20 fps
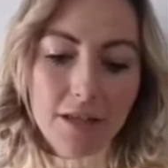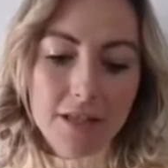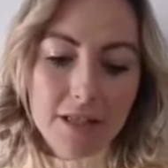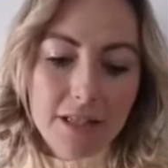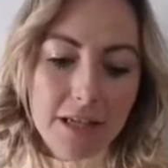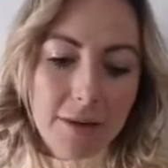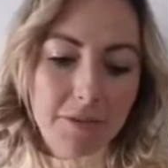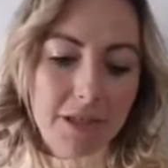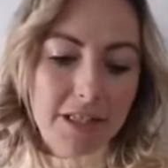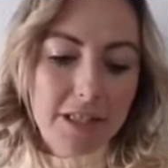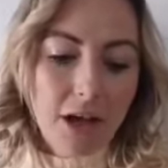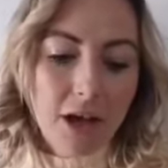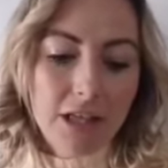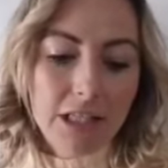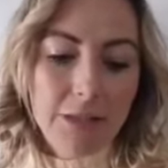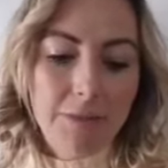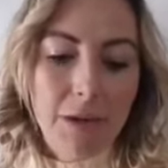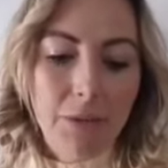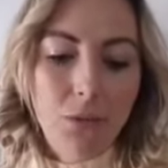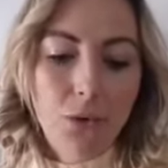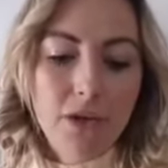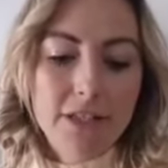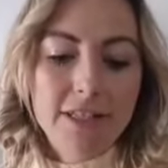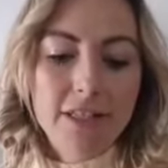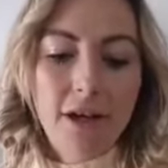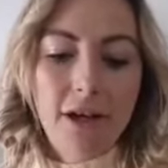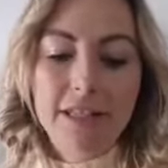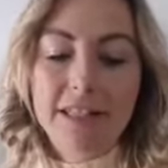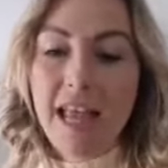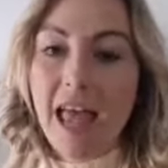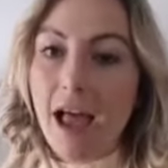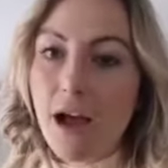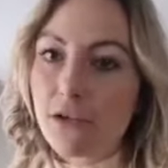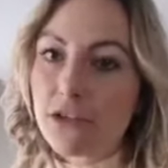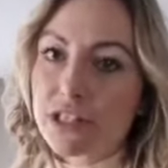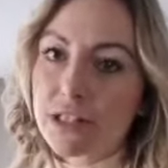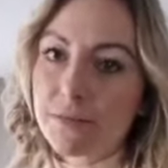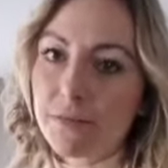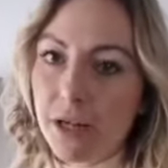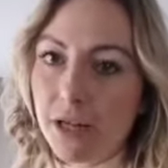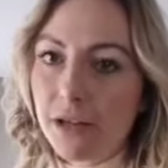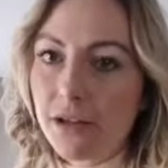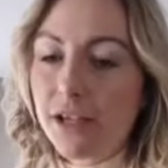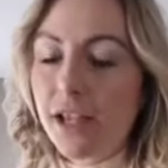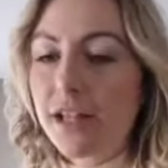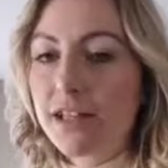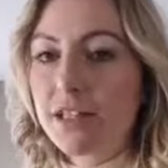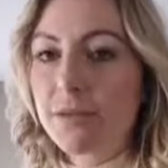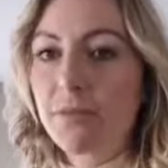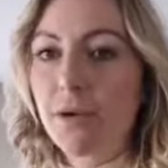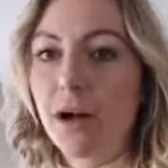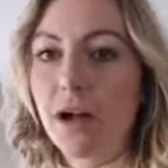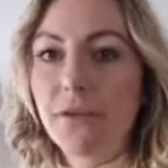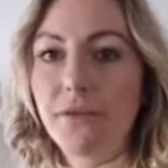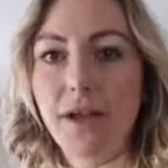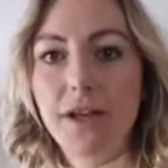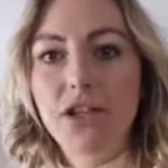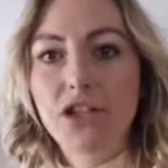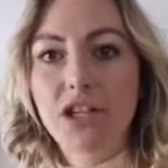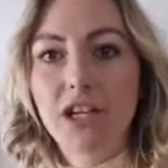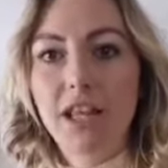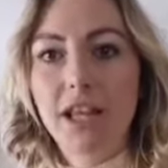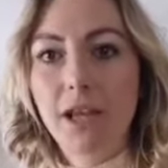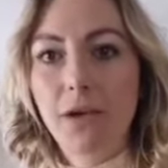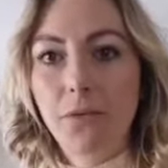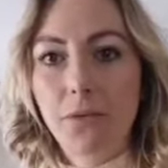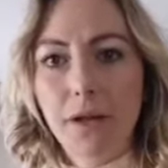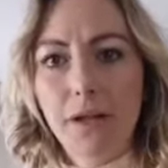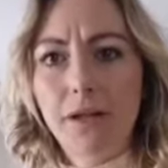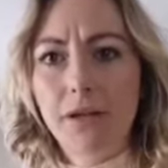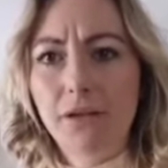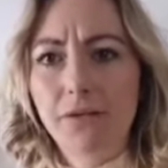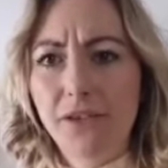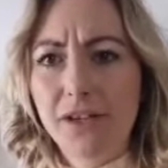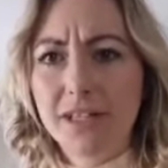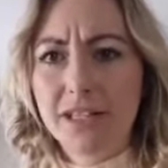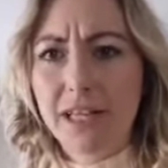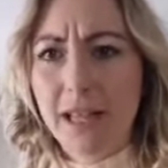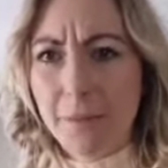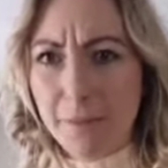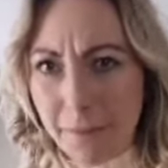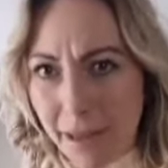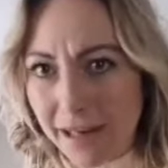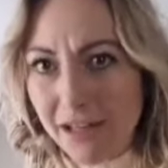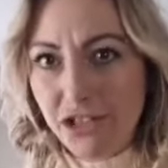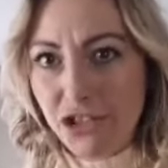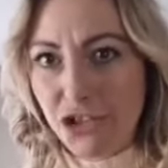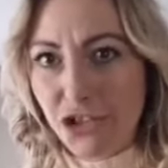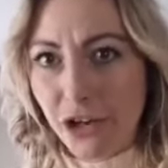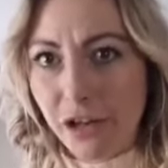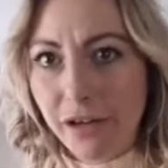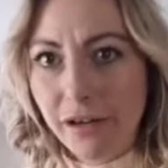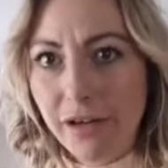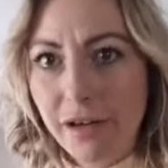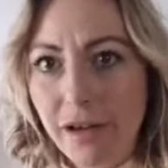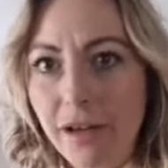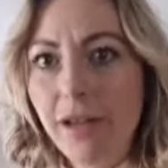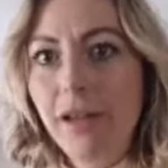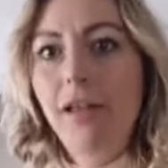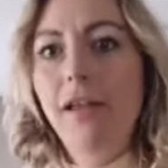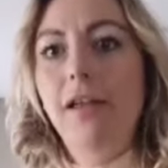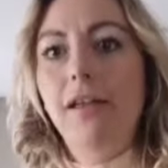Somebody's asked me what size house am I looking to buy eventually? Well, obviously a mansion.